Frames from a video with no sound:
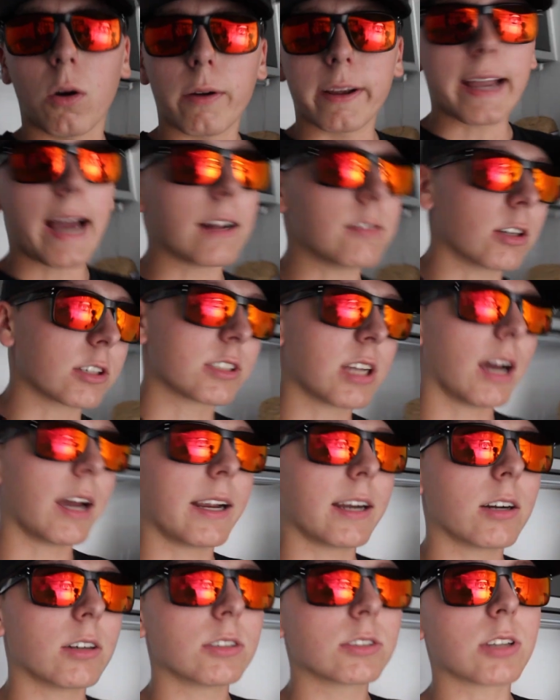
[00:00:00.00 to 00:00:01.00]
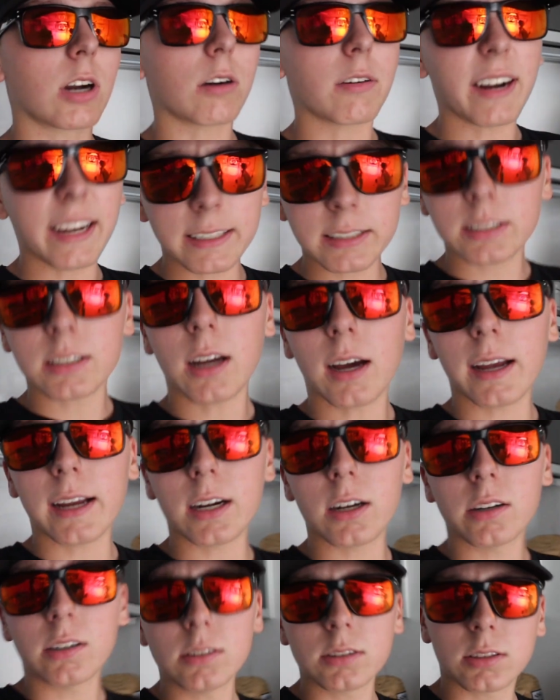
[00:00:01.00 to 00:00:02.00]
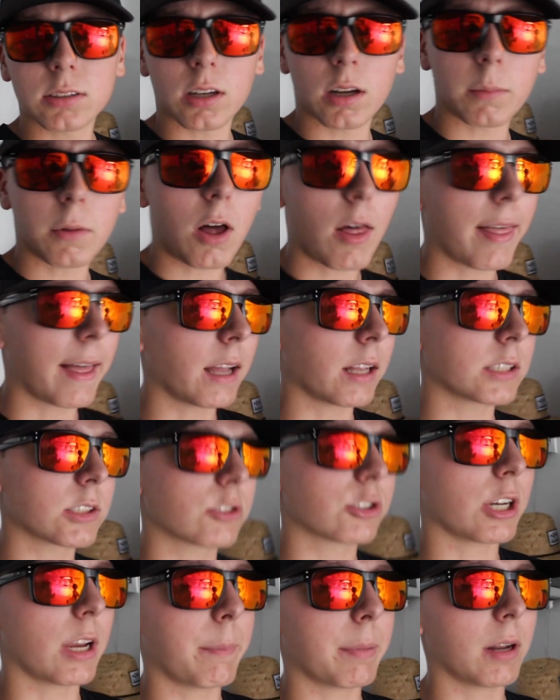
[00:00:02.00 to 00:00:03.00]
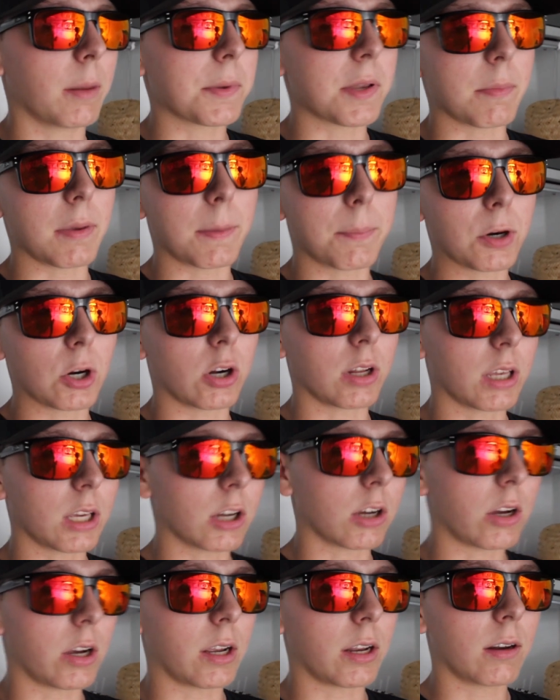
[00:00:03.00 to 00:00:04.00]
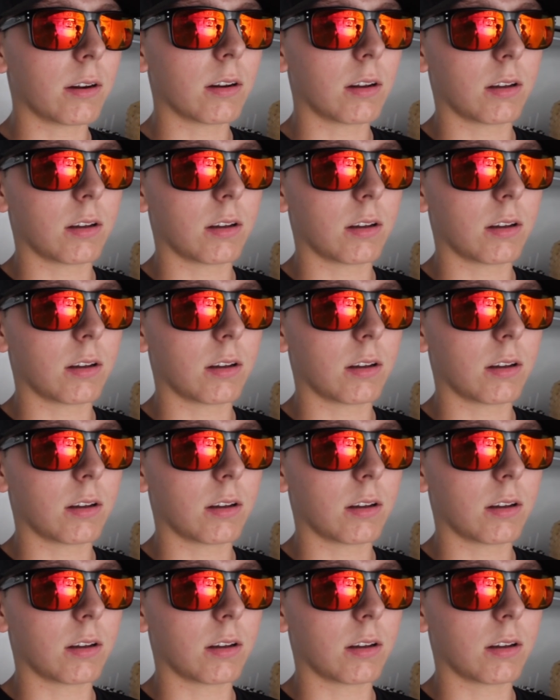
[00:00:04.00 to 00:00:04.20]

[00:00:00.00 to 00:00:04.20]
We got our tires, our race tires, all that's shaping up to be pretty good.